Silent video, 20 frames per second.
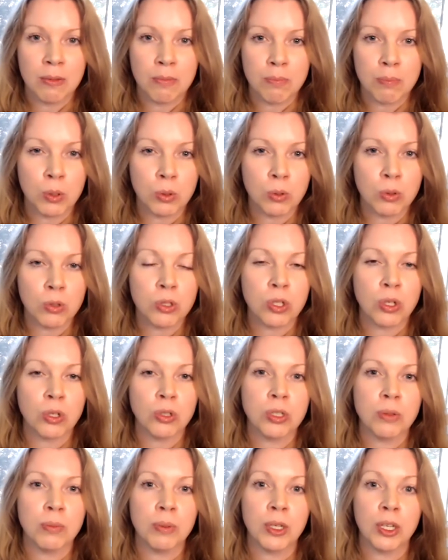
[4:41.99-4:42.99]
but also
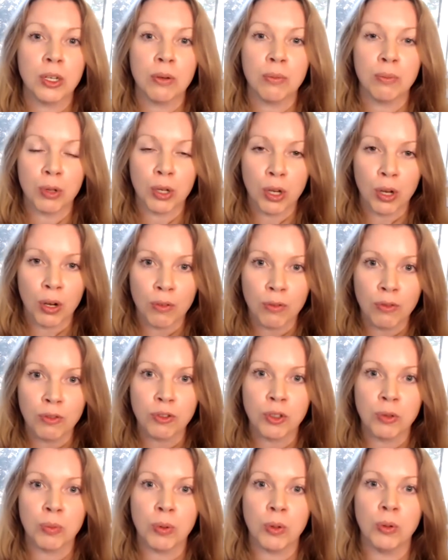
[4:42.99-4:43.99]
to become
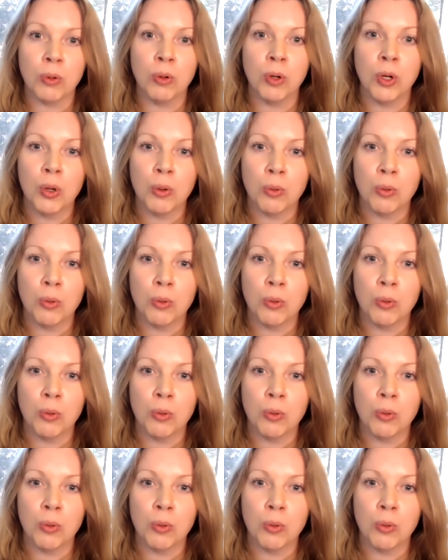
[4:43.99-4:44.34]
comfortable